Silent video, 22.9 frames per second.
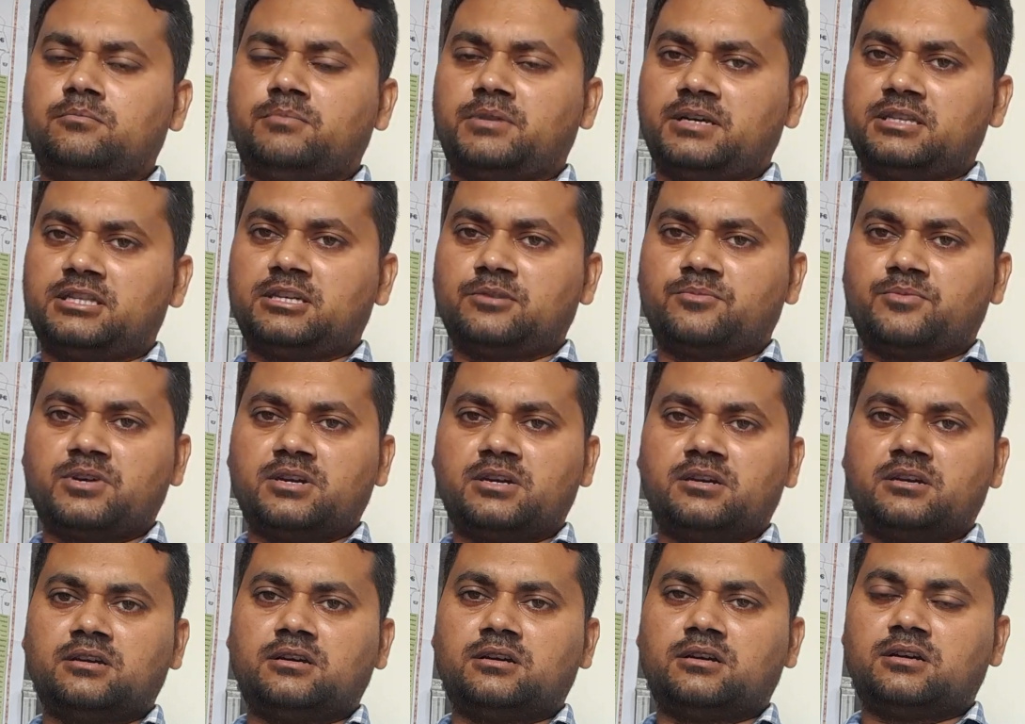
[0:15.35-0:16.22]
By the
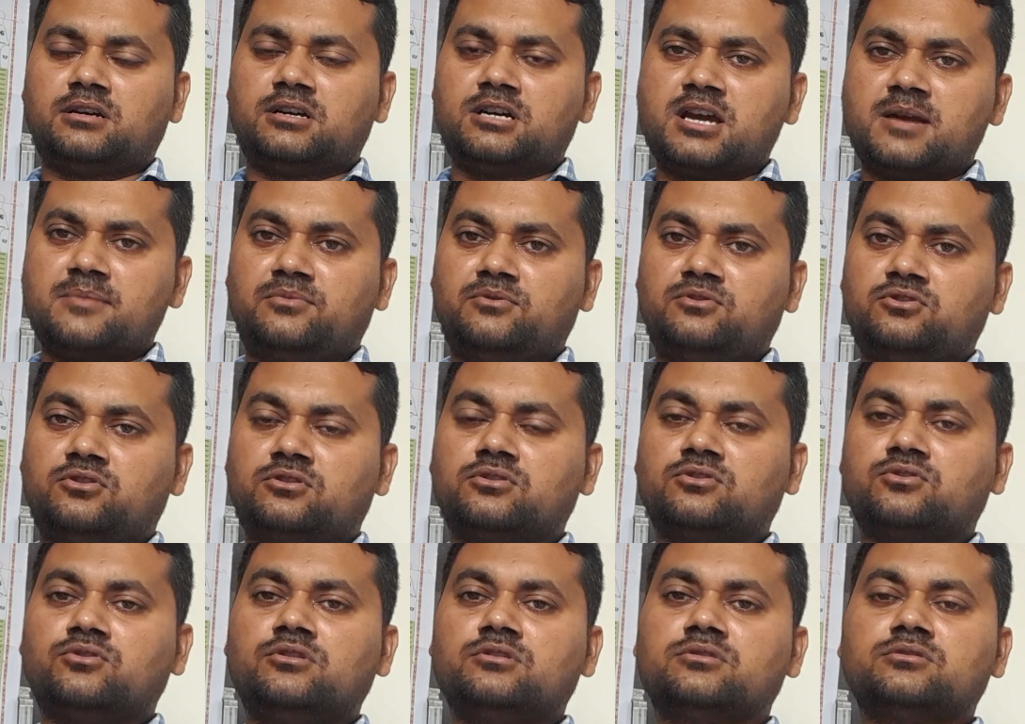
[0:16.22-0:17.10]
way, I am
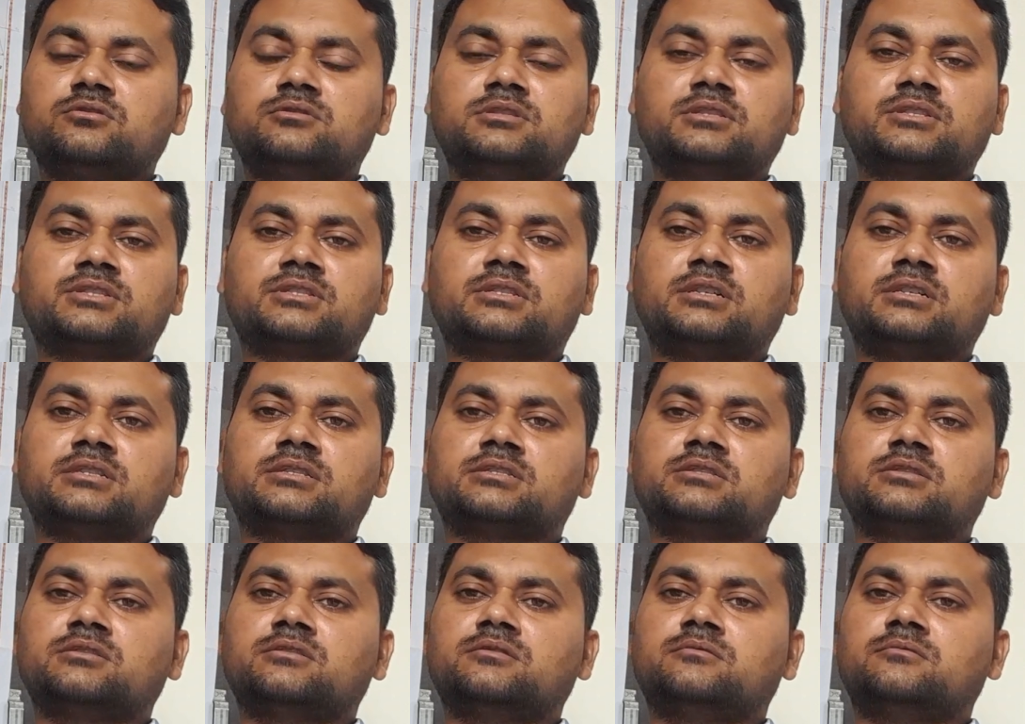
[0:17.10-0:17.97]
not going to
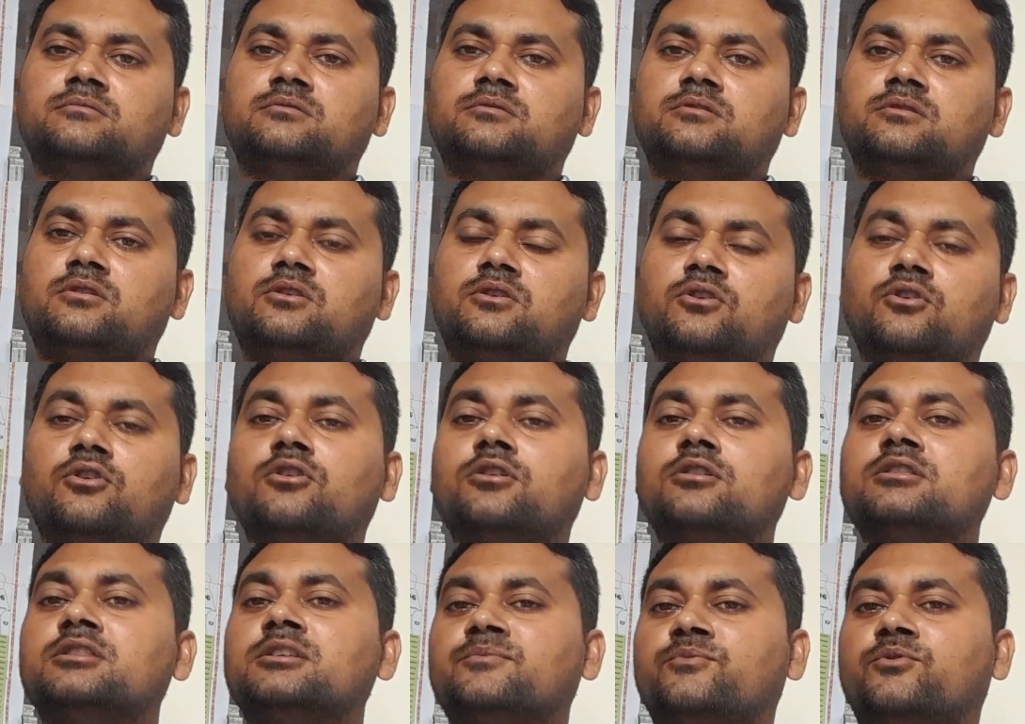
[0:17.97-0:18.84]
discuss
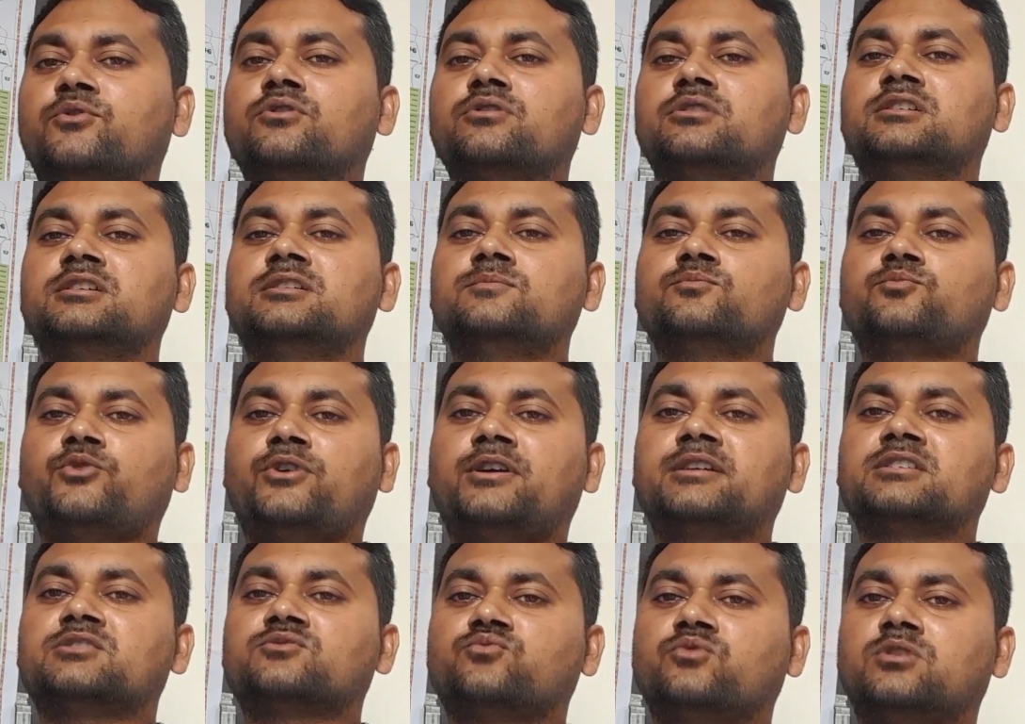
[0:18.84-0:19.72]
all the 14
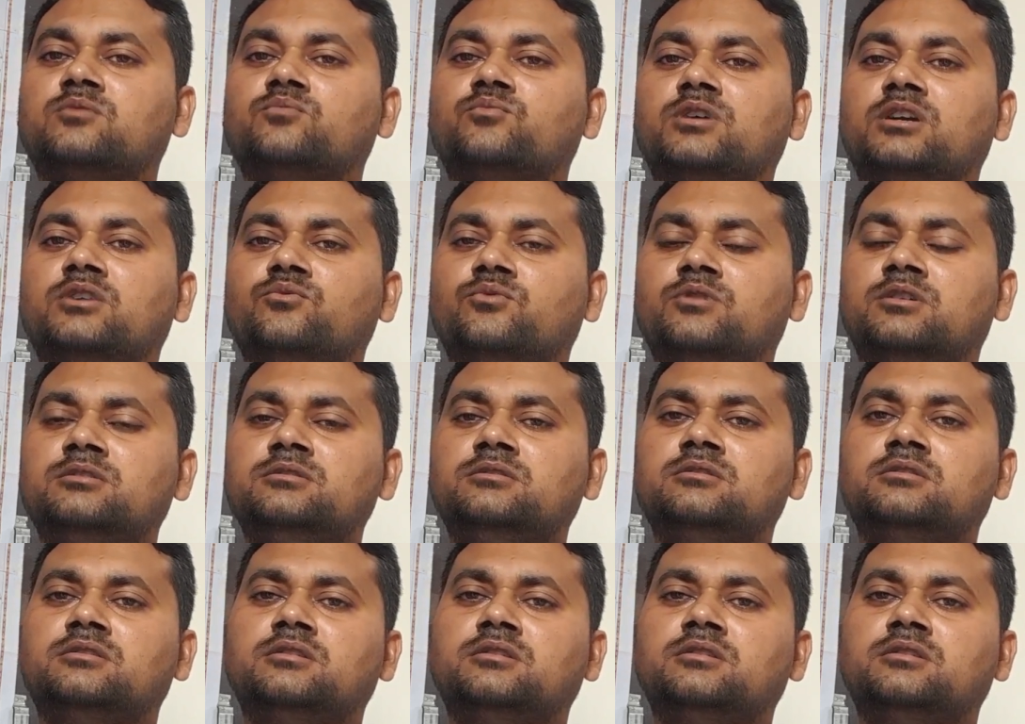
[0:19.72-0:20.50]
points one by one,